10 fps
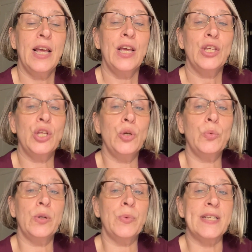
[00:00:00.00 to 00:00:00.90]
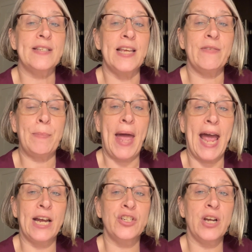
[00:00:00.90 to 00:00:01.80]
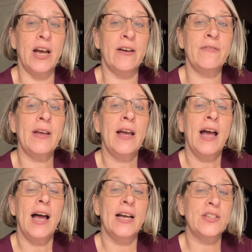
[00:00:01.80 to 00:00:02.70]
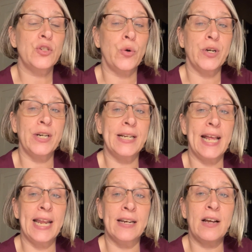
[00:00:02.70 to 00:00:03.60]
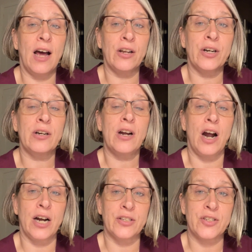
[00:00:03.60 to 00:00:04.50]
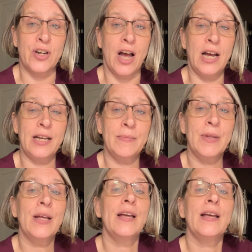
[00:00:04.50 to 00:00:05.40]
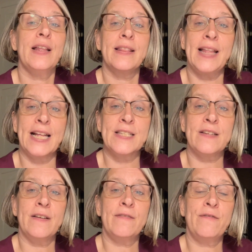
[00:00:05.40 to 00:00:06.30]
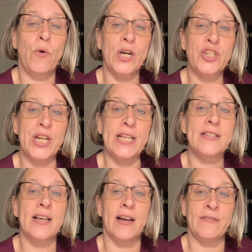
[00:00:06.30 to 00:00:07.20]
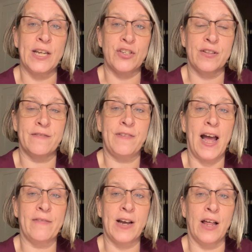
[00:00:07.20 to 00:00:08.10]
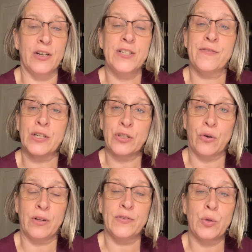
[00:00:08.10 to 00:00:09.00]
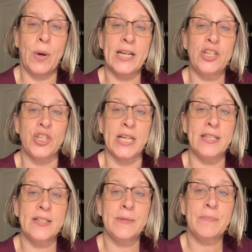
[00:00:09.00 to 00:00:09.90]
You will receive a package of assorted in-color cardstock. That's 4 sheets of each of the 5 colors for a total of 20 sheets.